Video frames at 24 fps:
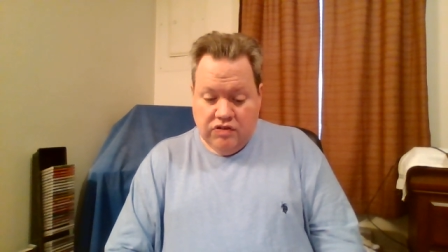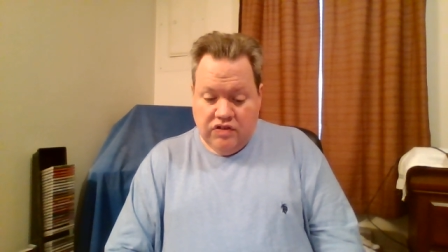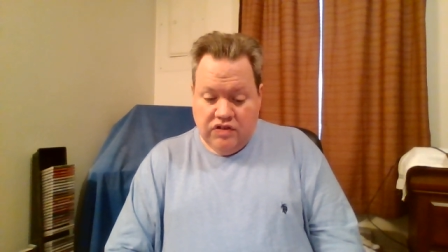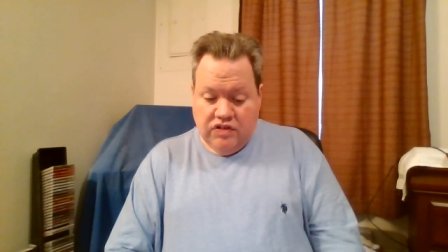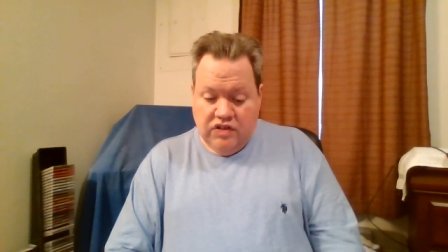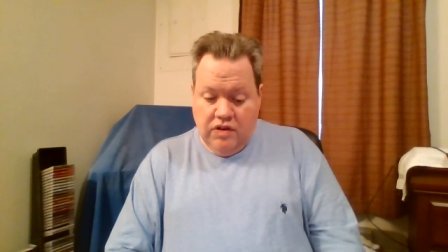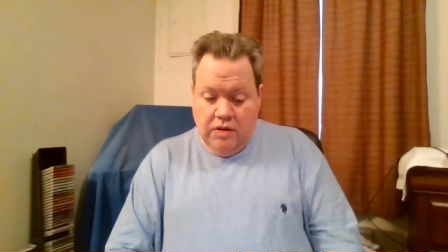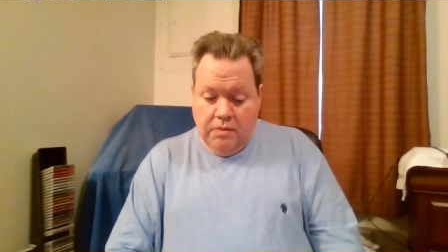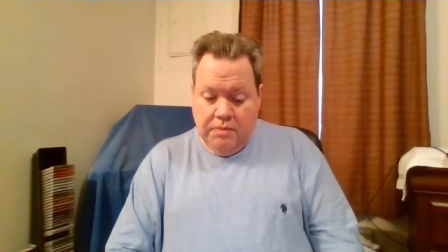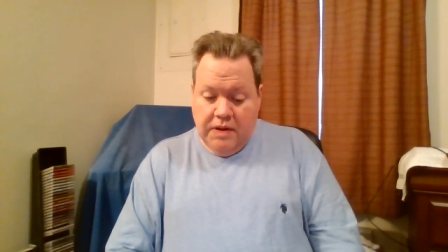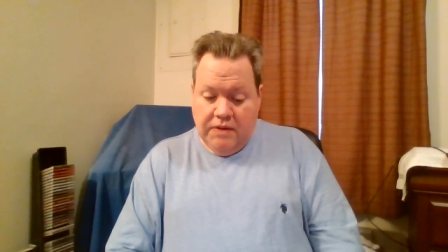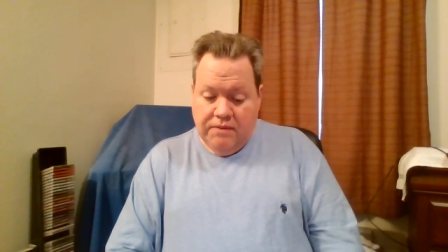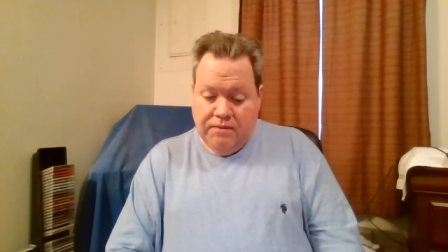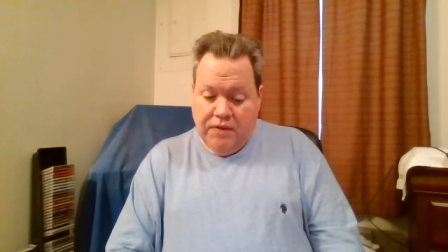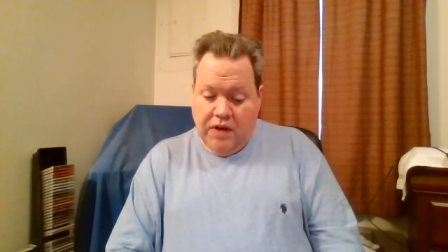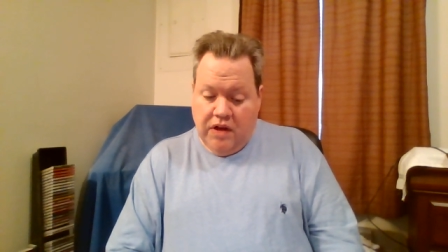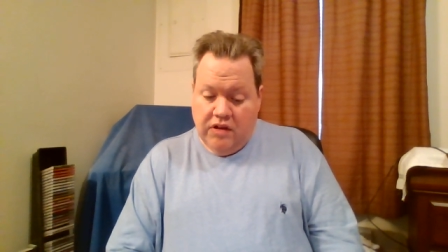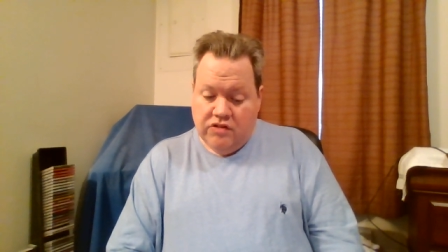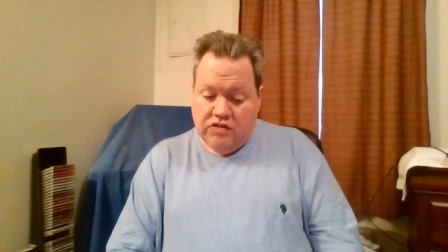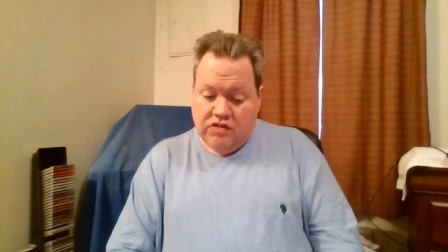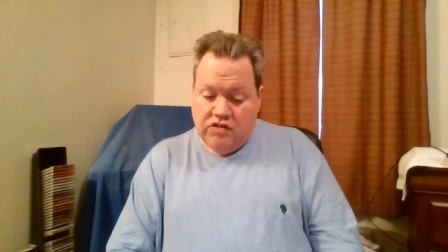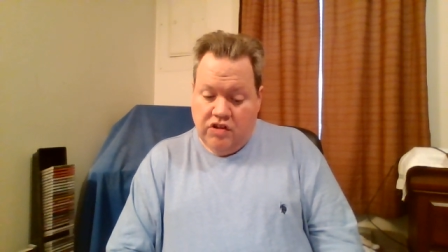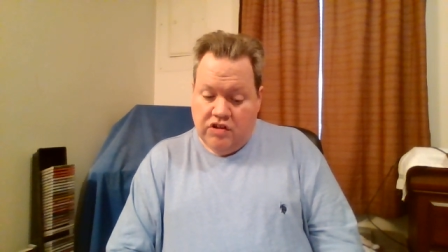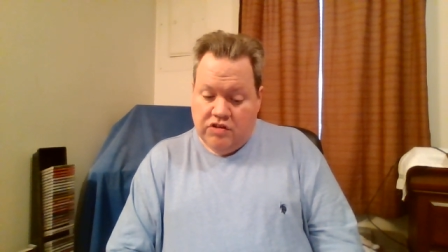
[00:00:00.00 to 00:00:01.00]
Snoopy
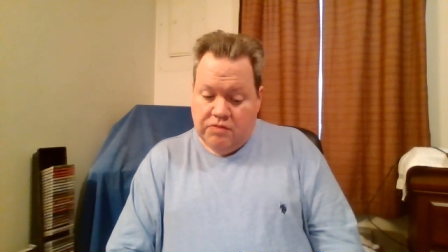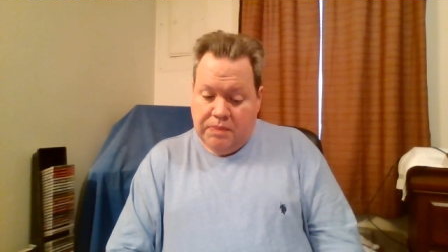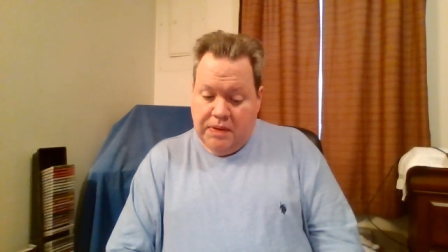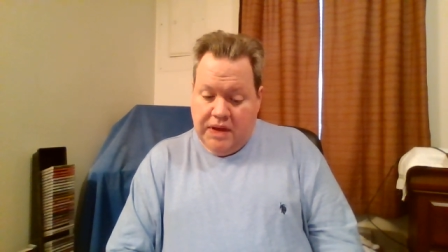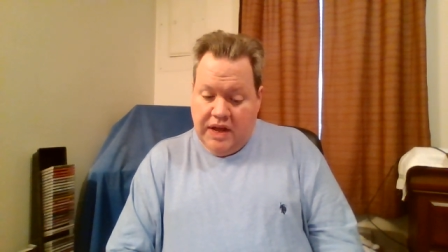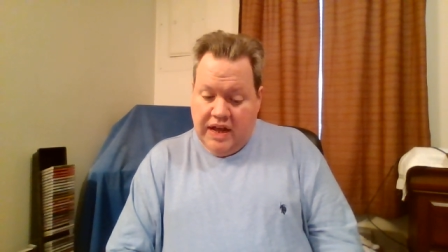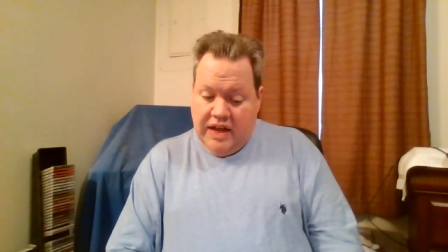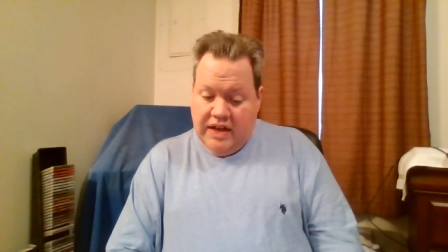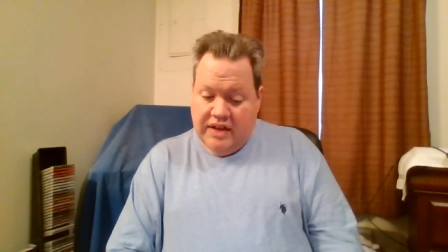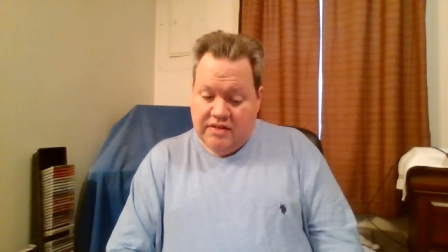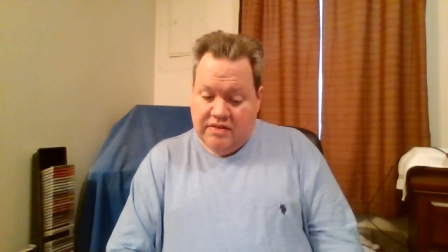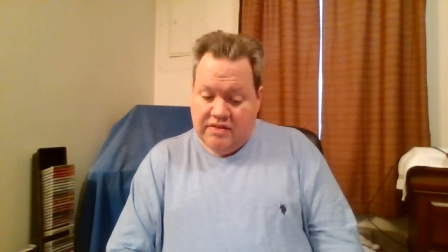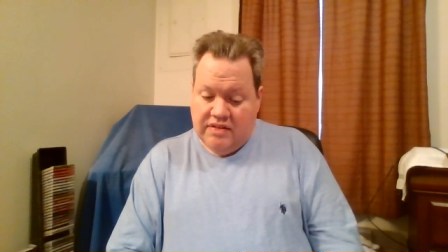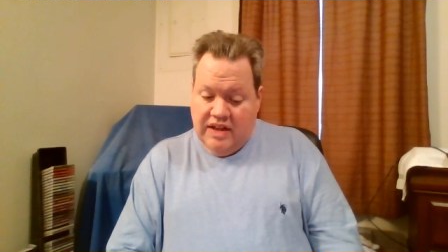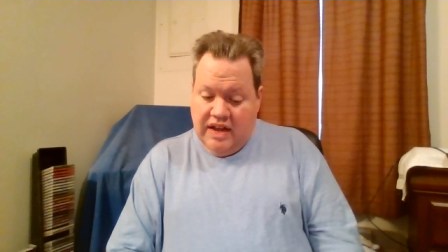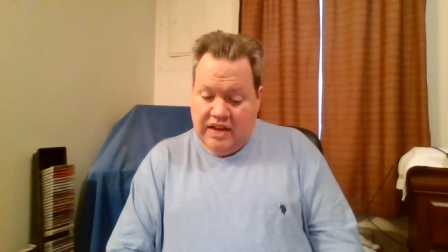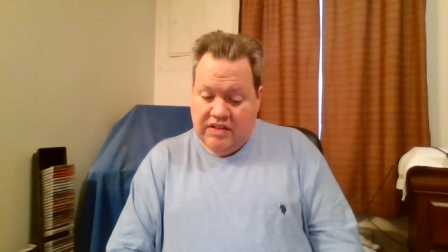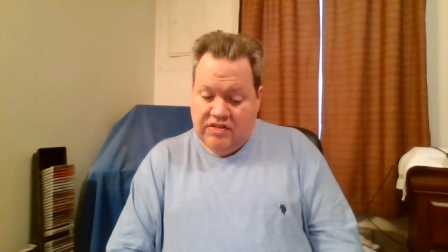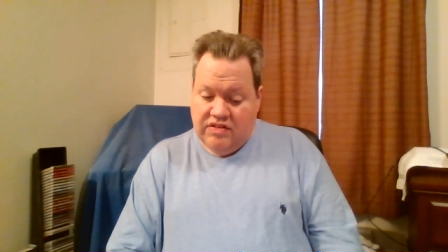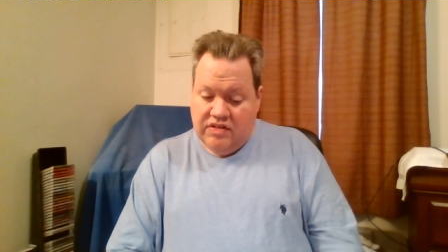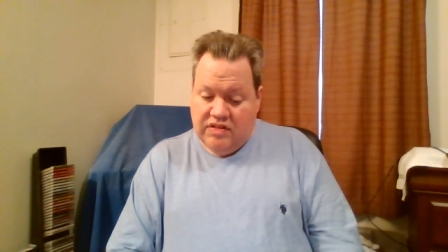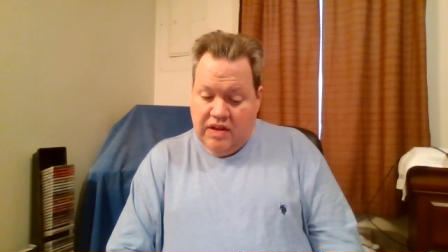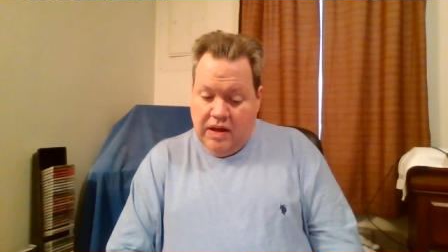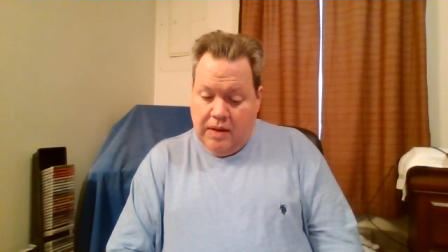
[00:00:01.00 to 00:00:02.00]
falls close behind and
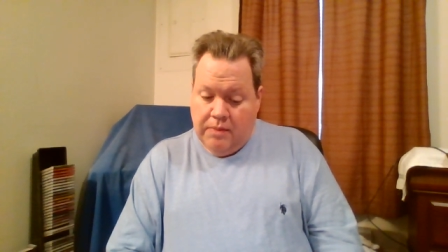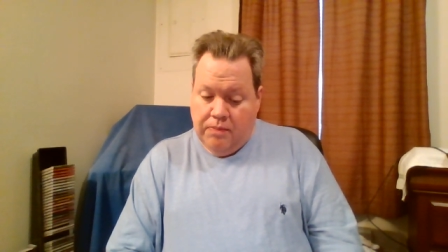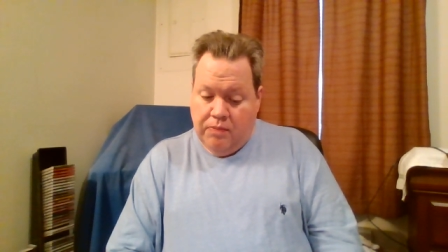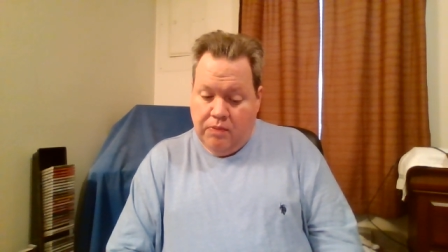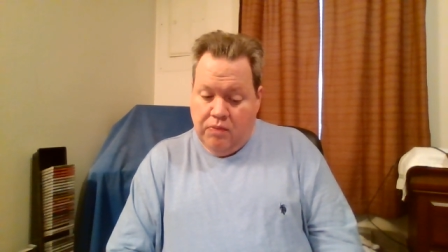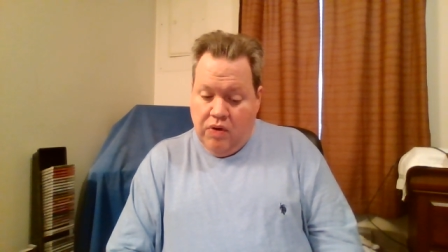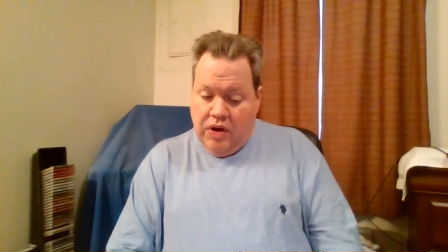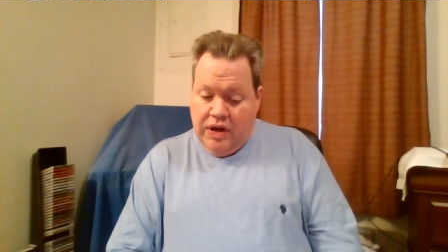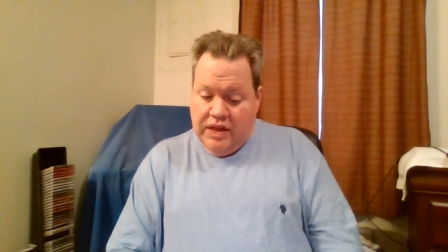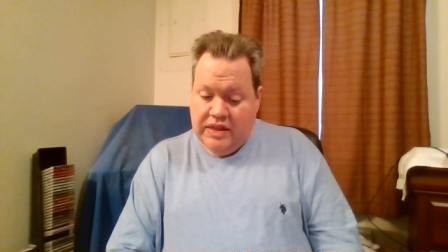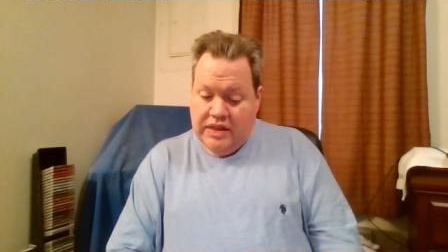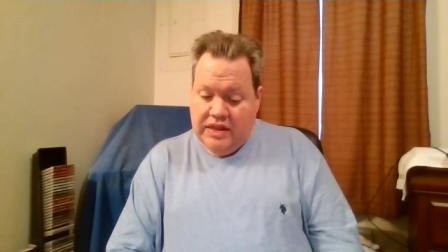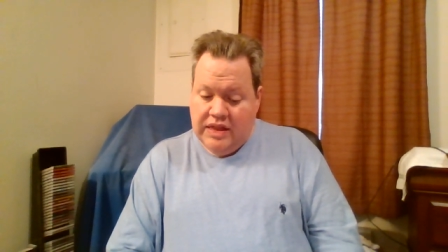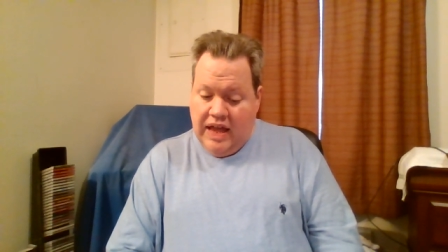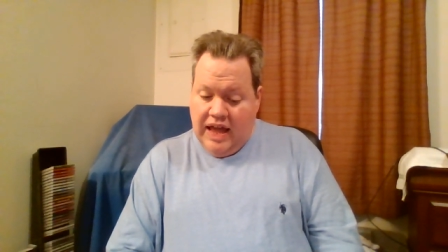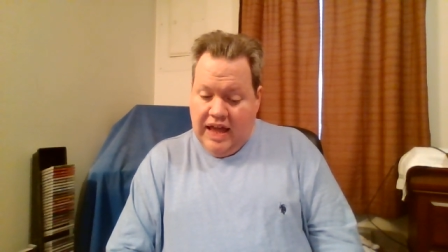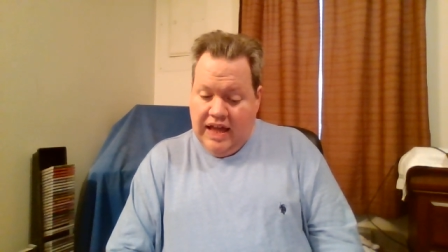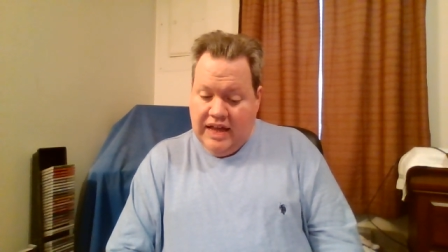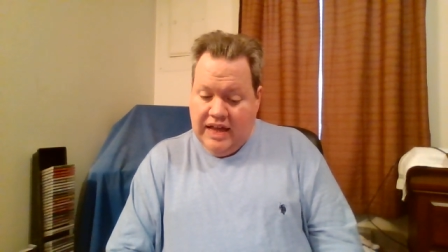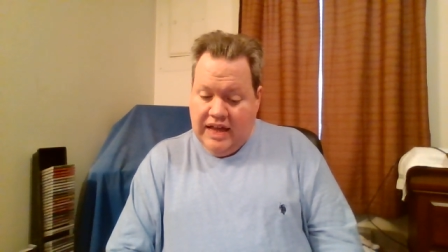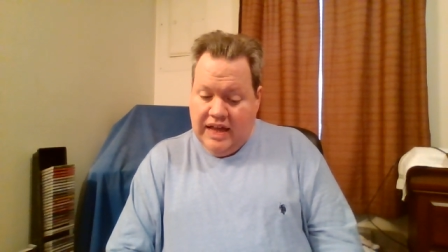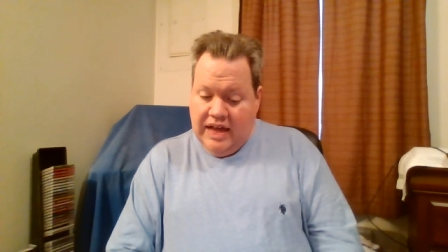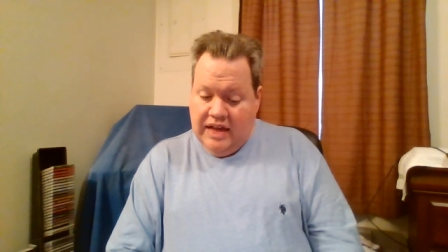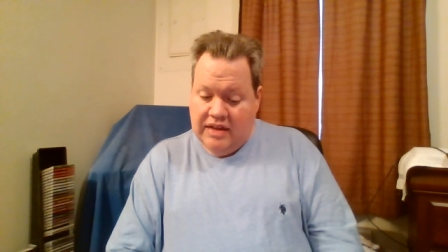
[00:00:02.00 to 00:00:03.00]
snatches up one
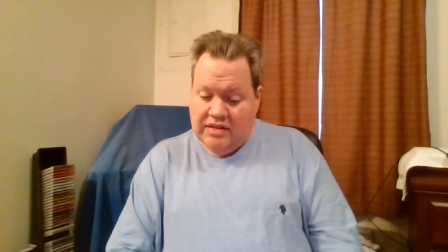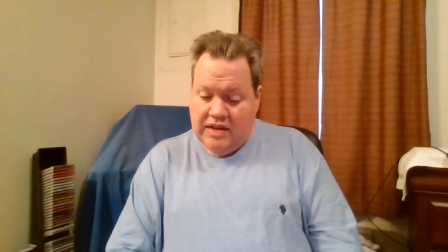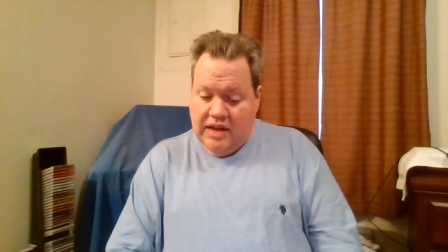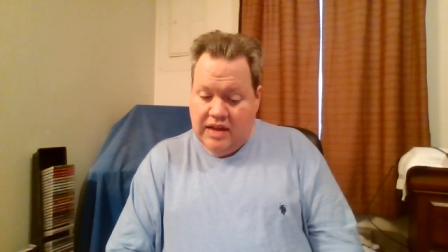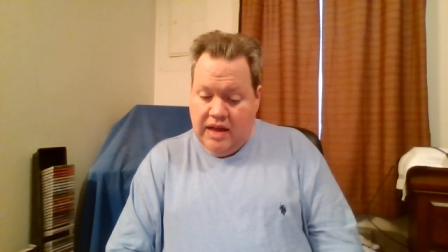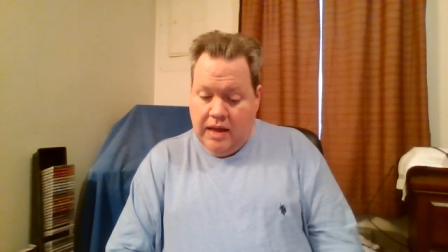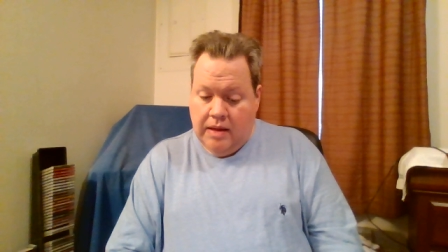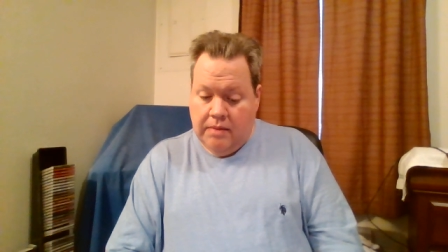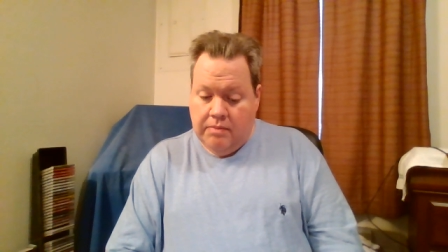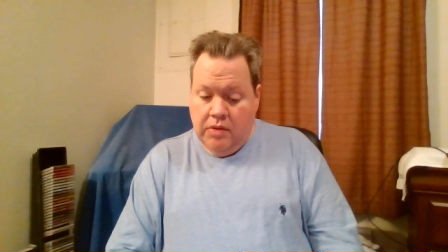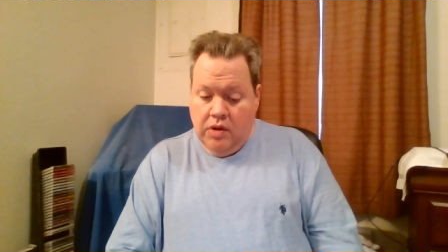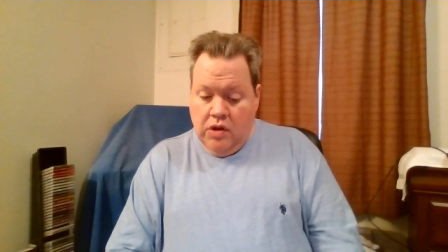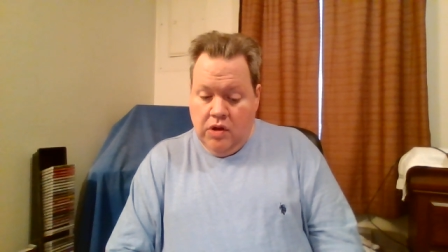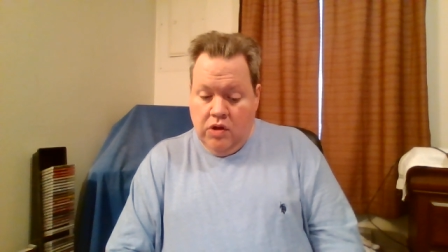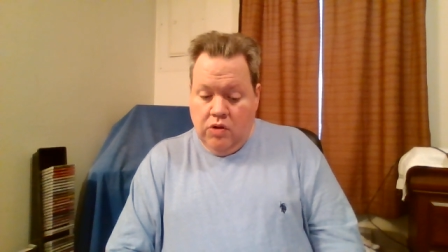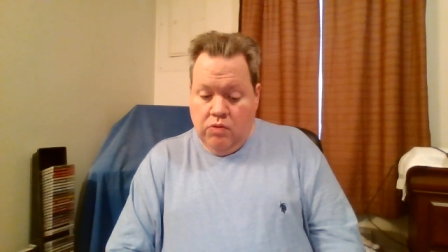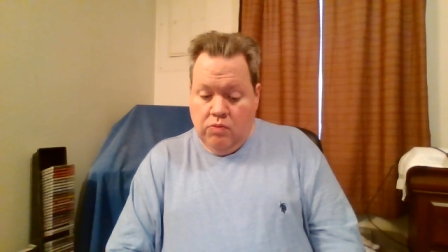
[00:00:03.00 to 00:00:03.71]
egg at a time.